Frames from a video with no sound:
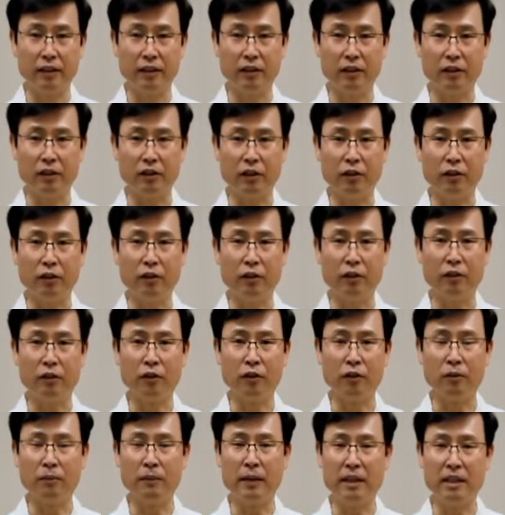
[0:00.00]
So
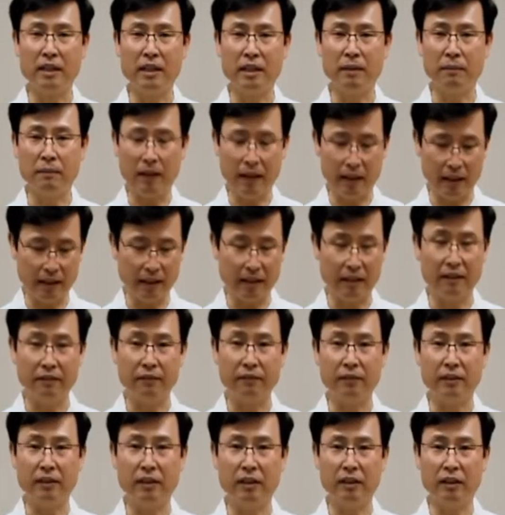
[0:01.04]
you may see myself
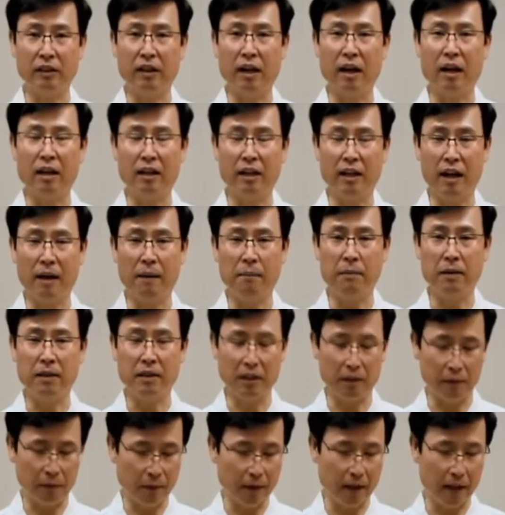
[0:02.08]
in, a, in an
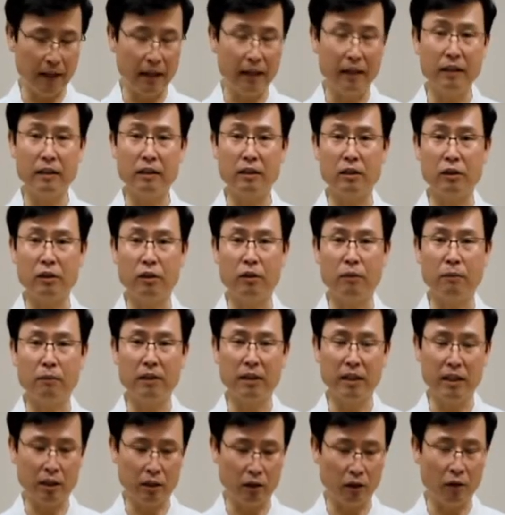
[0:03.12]
opposite way. So
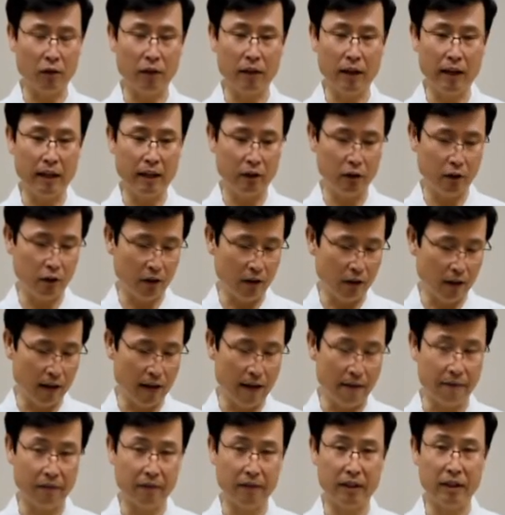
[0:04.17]
please locate your
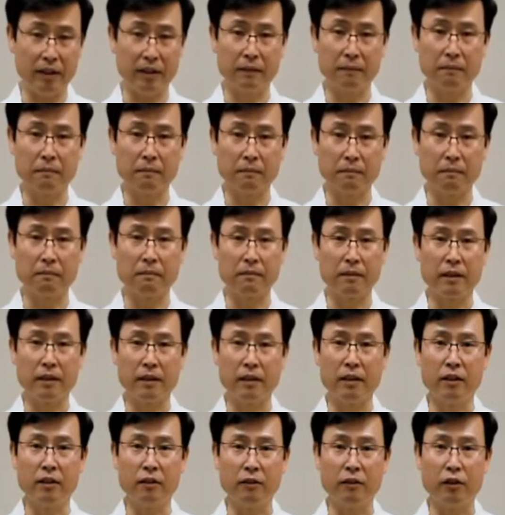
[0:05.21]
left.
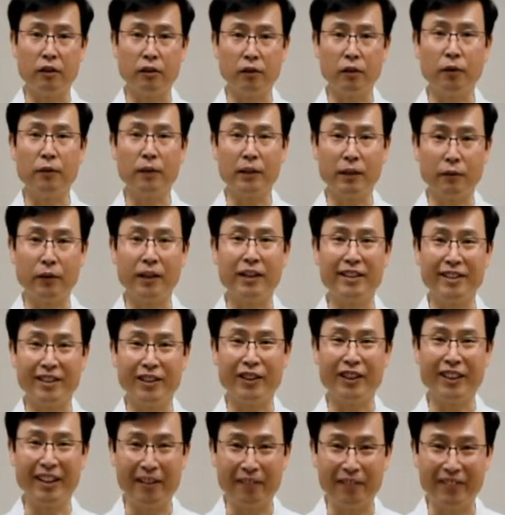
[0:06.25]
You know where, where is
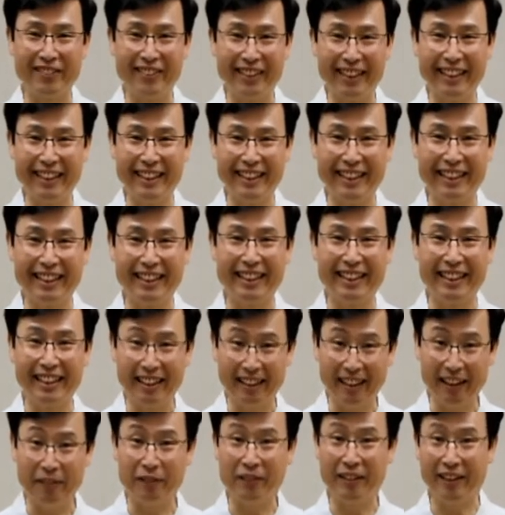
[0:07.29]
your left, right?
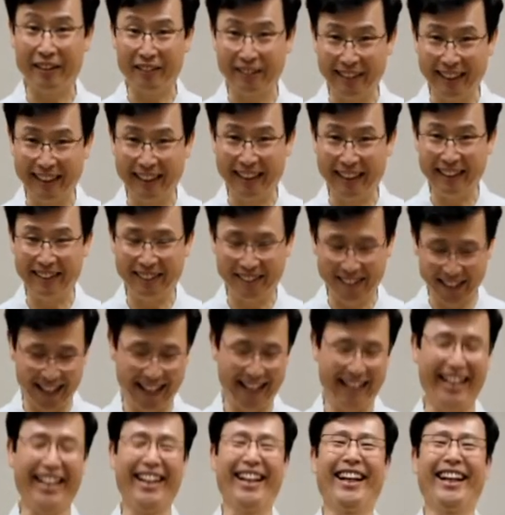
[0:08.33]
left and right.
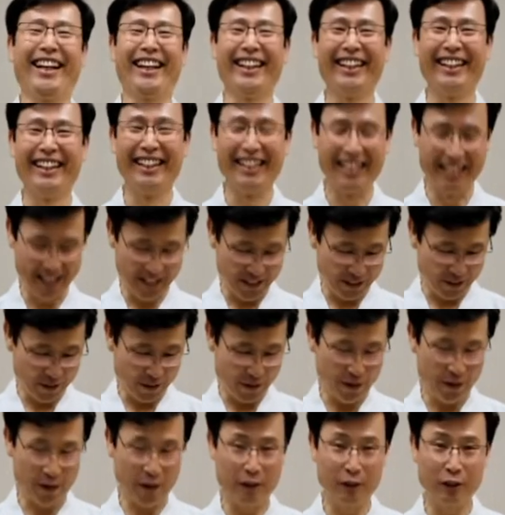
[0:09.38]
Okay,
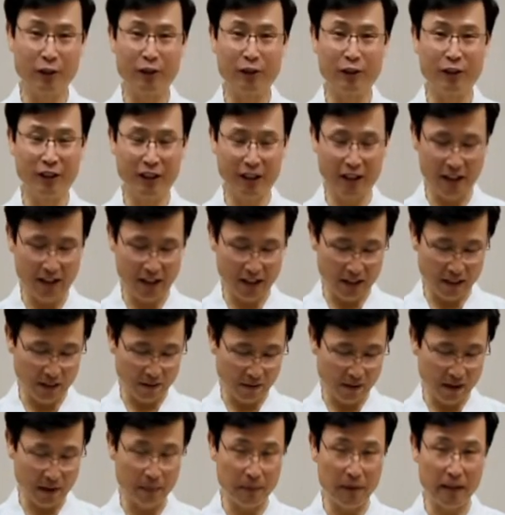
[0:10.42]
so go to your a
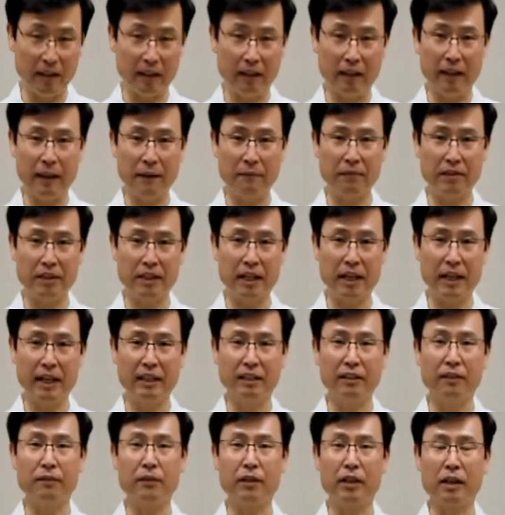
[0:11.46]
little bit left side
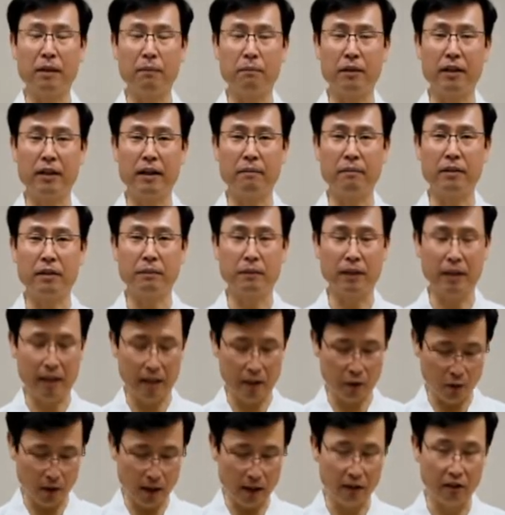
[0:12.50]
of your upper abdomen
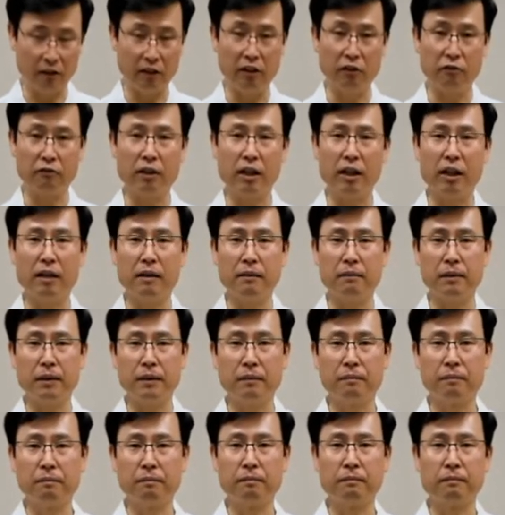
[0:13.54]
and gently rub.
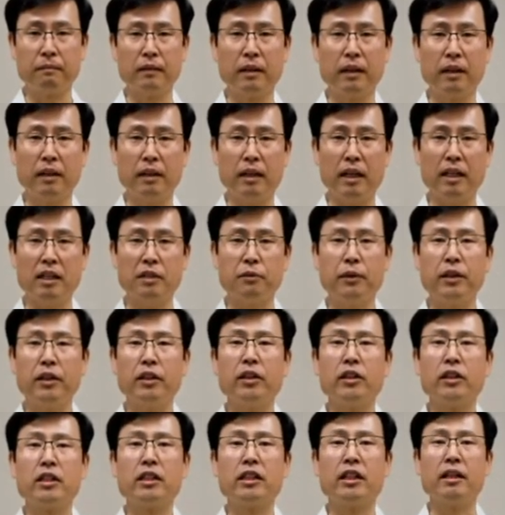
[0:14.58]
That's where
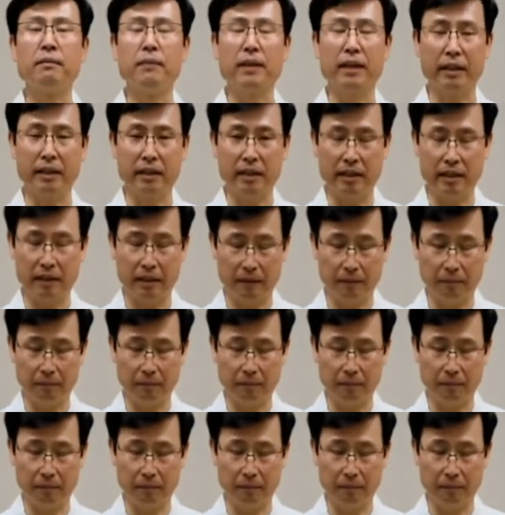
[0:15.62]
your stomach is.